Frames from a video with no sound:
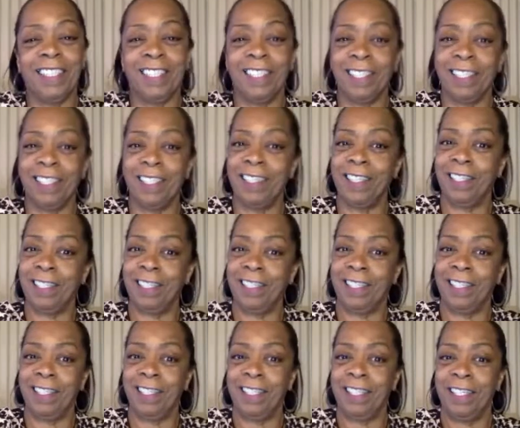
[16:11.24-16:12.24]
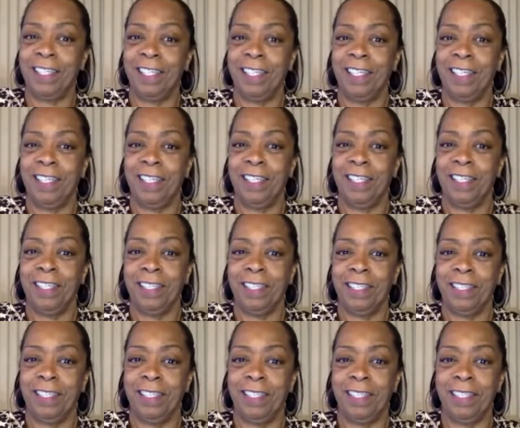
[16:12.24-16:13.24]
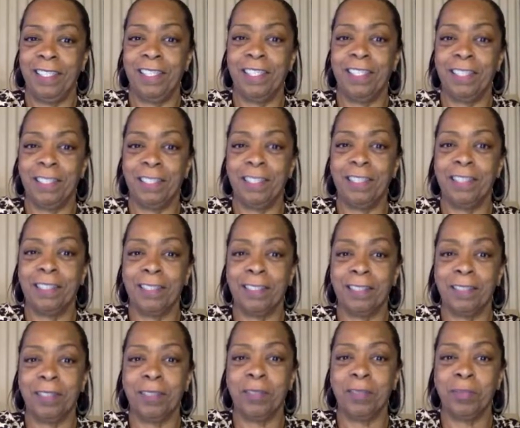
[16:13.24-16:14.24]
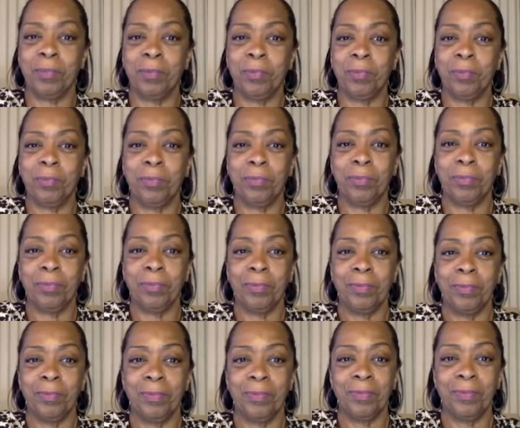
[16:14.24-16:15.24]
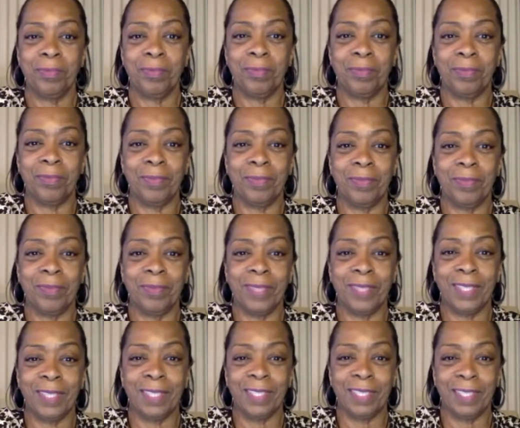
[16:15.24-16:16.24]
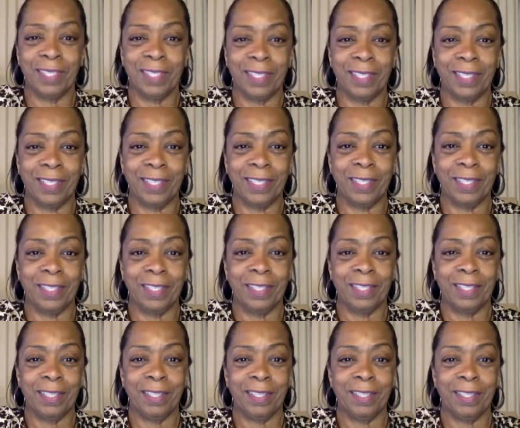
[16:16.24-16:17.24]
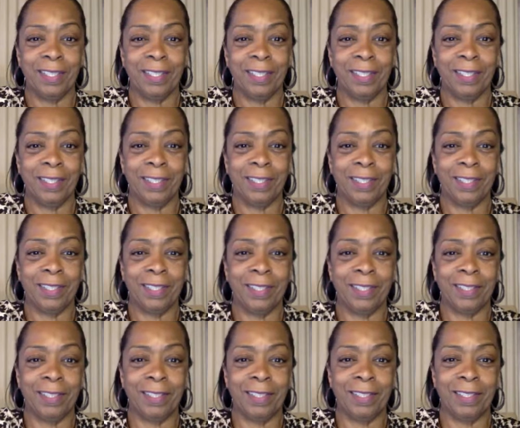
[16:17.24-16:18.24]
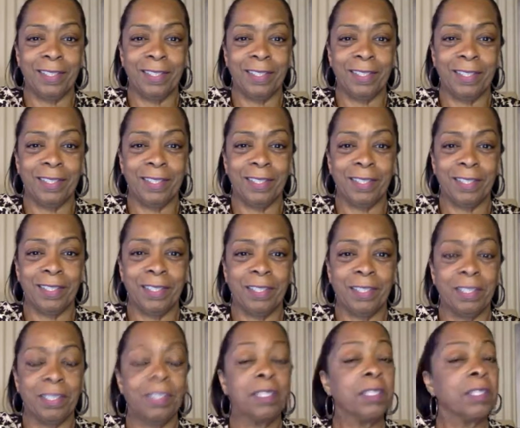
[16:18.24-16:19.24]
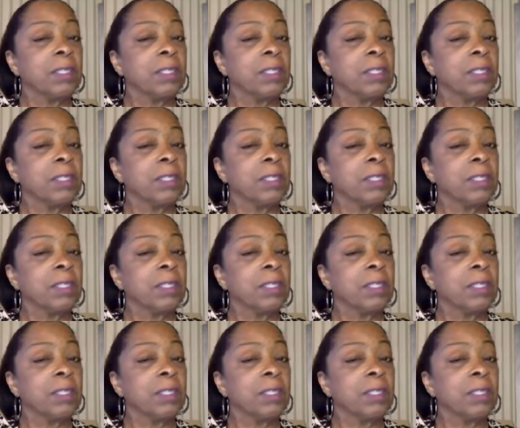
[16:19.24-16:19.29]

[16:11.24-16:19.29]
No words are spoken by the person on screen.